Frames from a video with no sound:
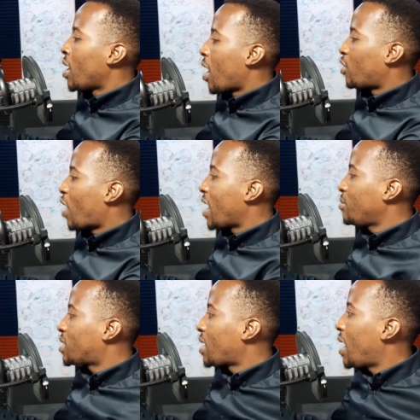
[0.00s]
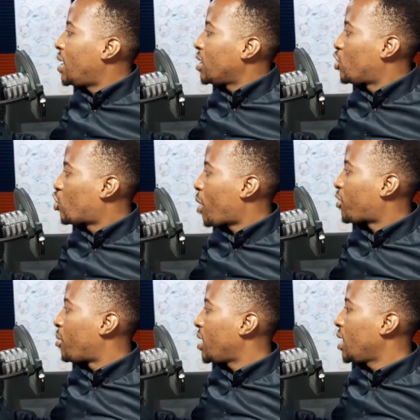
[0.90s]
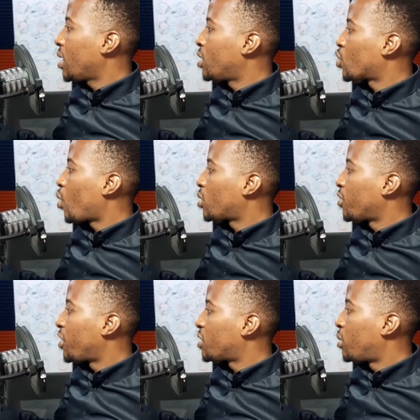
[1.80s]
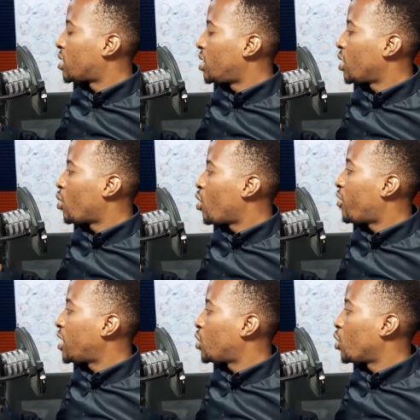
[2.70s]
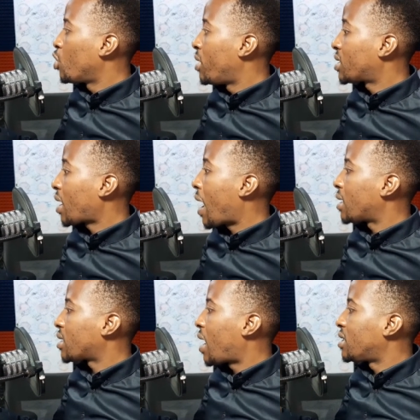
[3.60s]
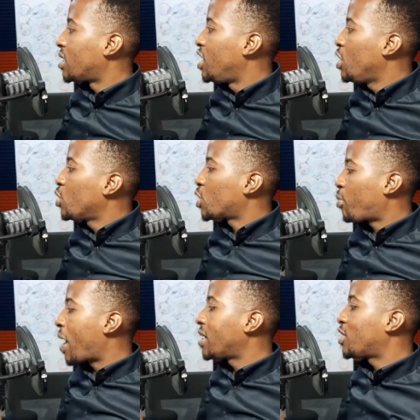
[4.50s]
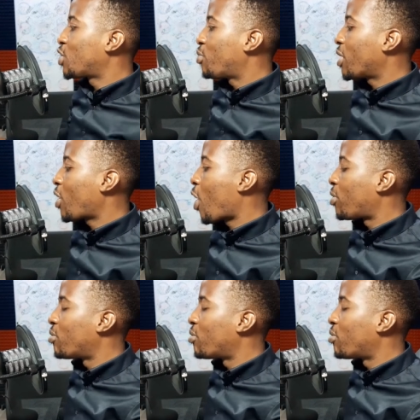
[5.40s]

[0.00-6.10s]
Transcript: And Raheem Sterling is dropped from England squad to face Montenegro over Joe Gomez clash as the new Spanish Super Cup